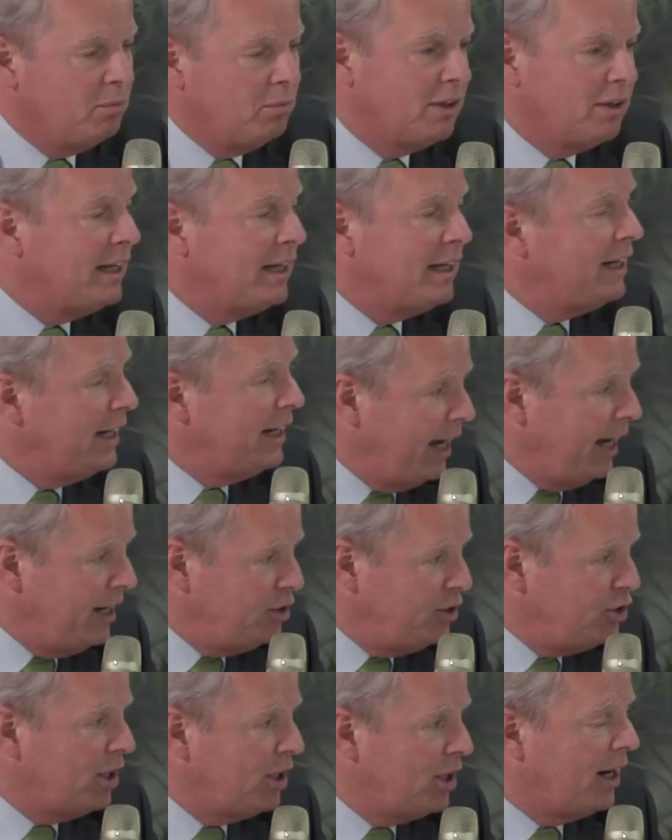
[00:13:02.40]
but in
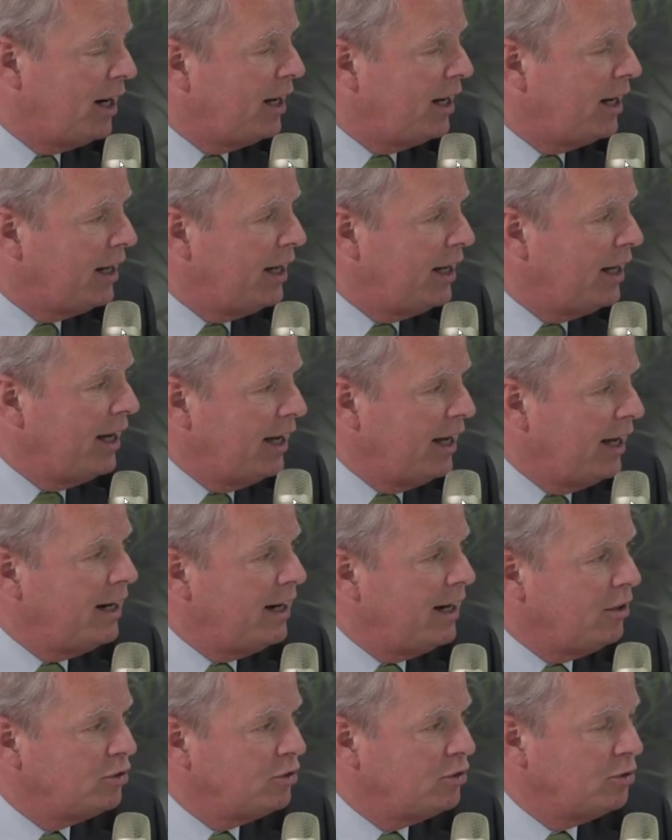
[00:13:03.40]
Asia
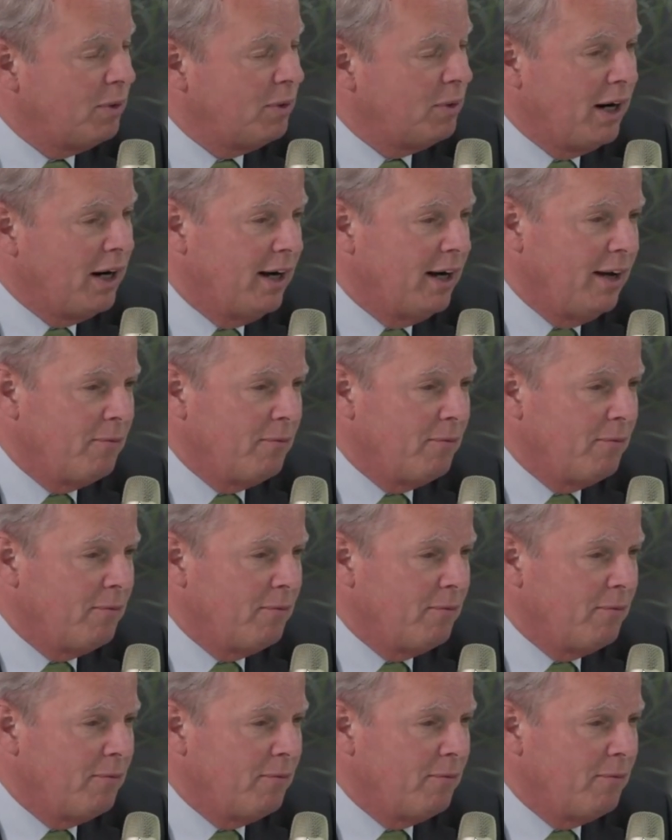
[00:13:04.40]
and elsewhere?